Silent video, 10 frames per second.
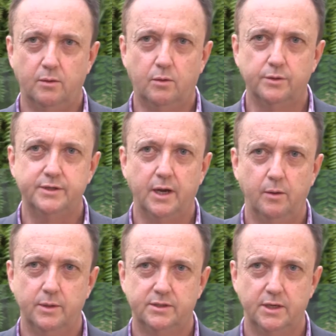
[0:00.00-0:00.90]

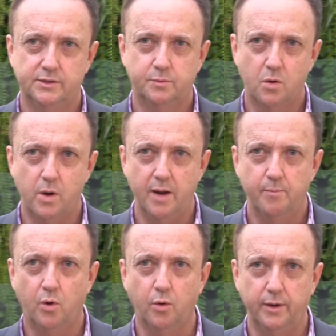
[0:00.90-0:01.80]
also is quite
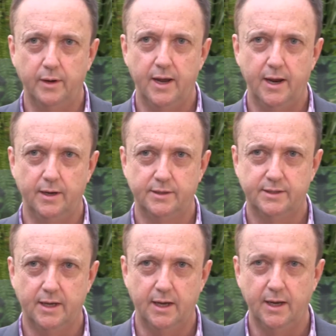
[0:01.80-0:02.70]
important, and
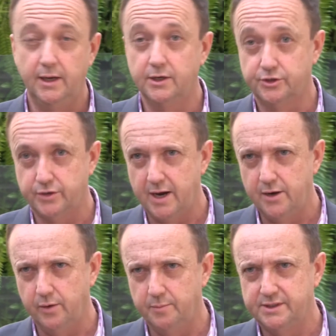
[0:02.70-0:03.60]
in
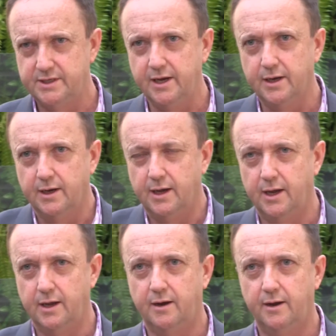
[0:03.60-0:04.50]
Australia in
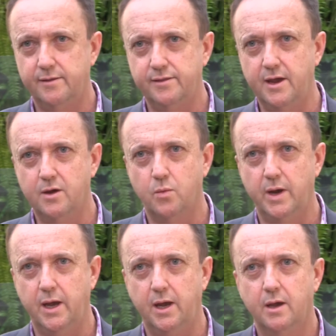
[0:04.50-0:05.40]
particular, I think
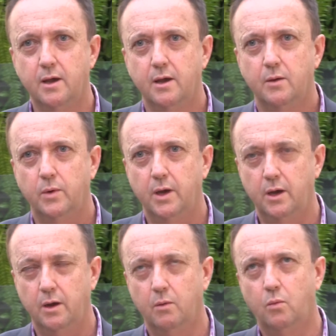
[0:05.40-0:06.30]
we're
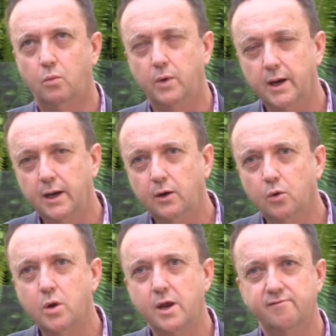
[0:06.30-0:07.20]
really
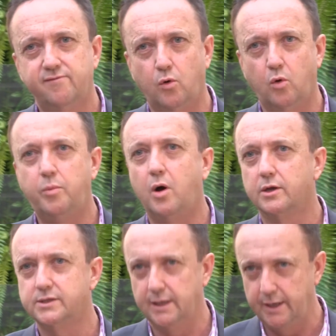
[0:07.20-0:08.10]
looking for
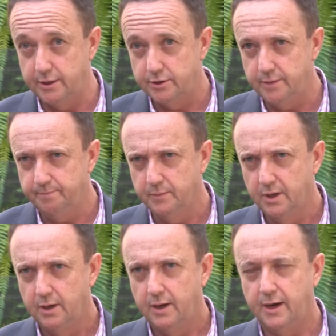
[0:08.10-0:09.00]
policy leadership
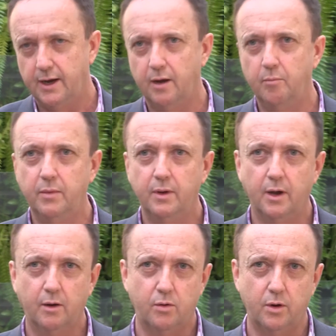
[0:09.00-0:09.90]

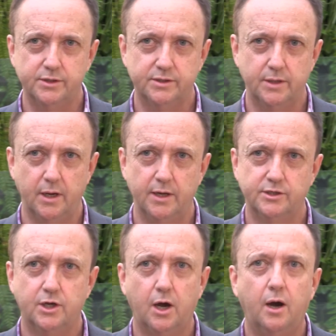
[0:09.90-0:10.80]
across the
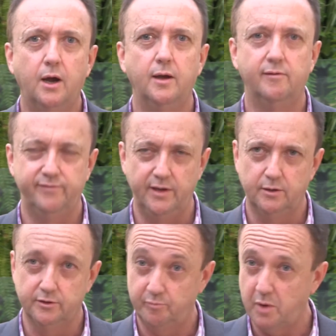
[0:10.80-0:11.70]
entire
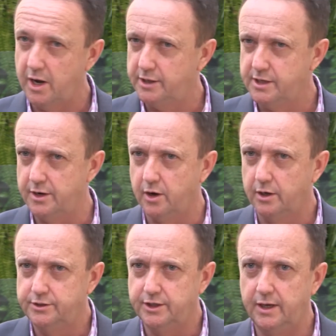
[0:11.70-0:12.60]
field of
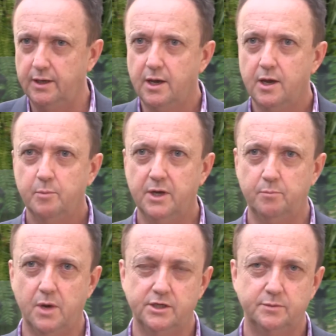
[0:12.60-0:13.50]
biotechnology, but
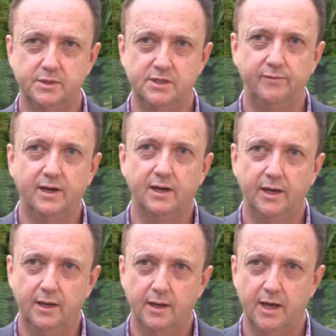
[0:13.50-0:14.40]
most
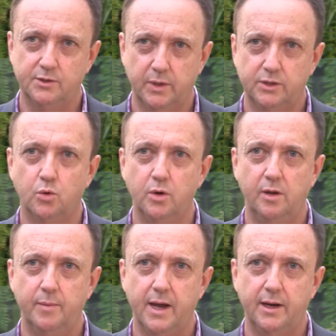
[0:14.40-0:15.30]
specifically, as we're
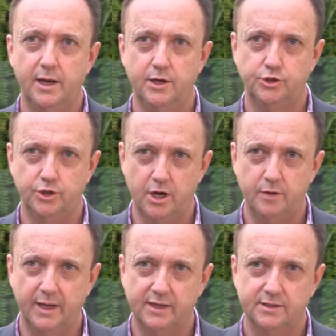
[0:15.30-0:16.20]
talking about, in
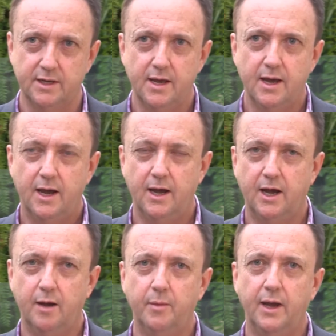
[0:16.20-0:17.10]
genomics.
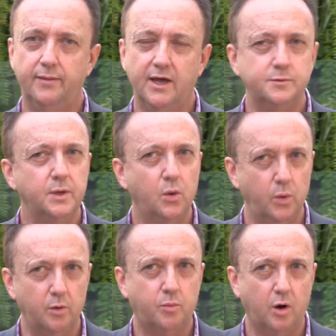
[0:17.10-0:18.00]
And that's been a
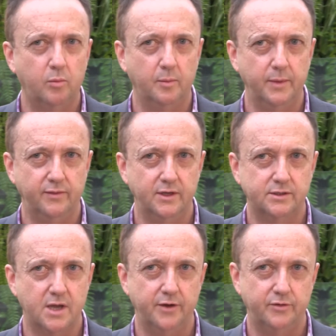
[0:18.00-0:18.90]
real problem in this
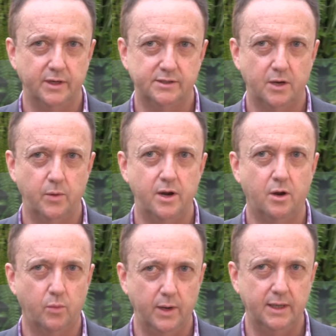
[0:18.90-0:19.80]
country. So we're
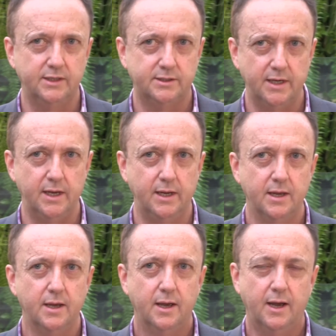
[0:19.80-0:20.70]
not really seeing
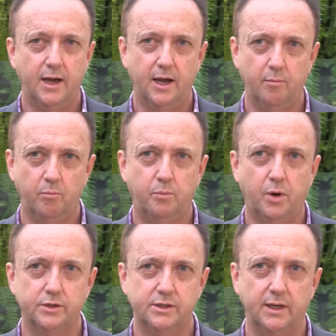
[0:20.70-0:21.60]

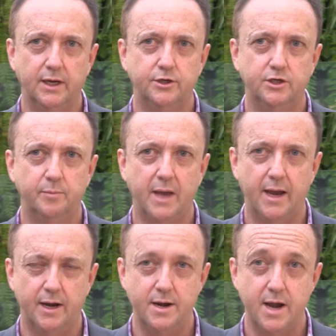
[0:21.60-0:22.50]
policy leadership
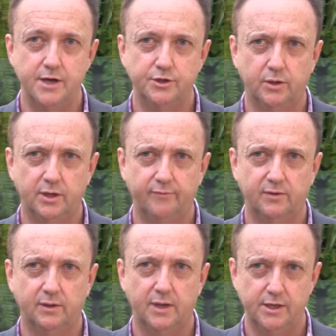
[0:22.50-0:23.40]
at a national
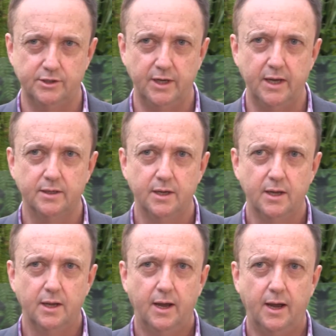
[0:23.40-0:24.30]
level as yet,
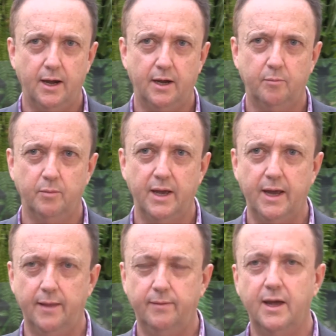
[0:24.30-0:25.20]

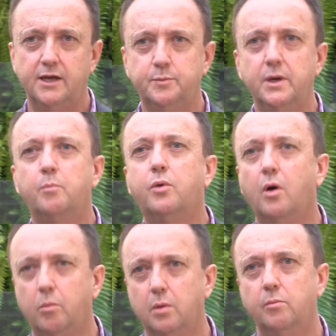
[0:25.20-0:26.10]
and that's been a
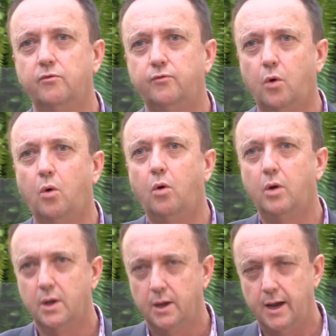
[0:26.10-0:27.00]
problem for
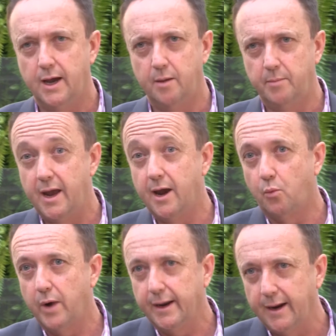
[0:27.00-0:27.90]
our
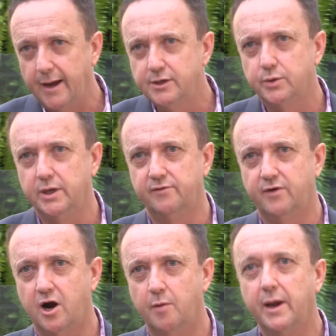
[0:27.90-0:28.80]
regulatory
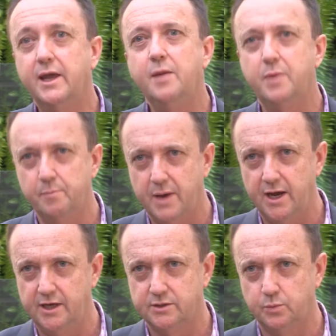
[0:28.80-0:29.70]
environment, keeping
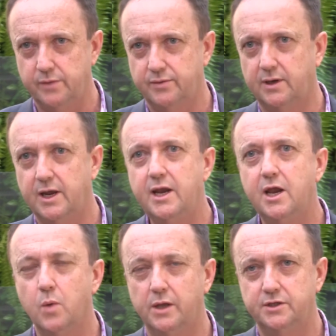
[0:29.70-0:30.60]
pace with the
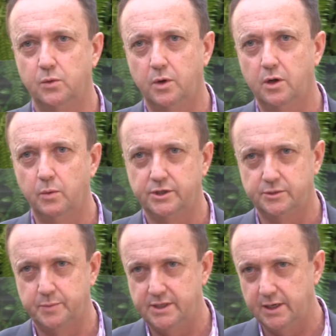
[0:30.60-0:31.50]
leading ones in the world, which
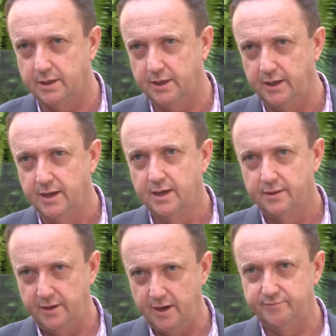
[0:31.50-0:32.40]
is particularly
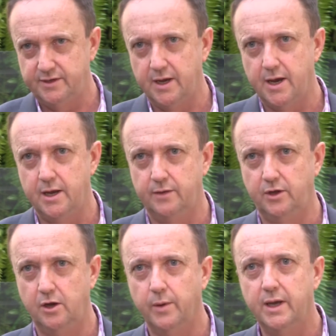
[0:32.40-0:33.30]
the FDA in
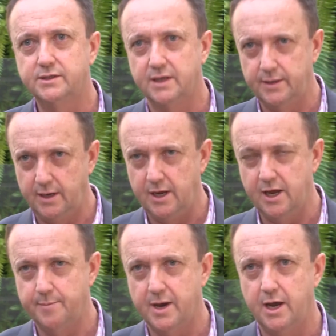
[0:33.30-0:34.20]
the US and the
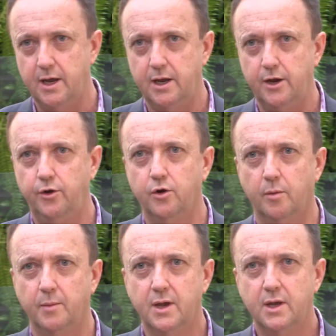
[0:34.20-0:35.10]
EMA in
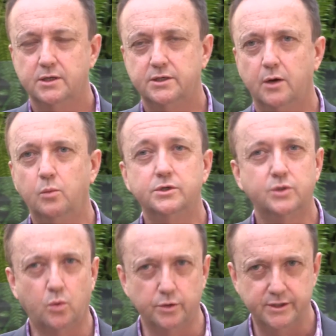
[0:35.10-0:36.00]
Europe. So
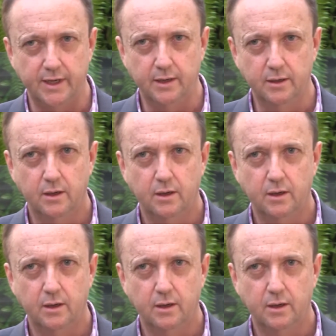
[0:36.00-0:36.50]
resourcing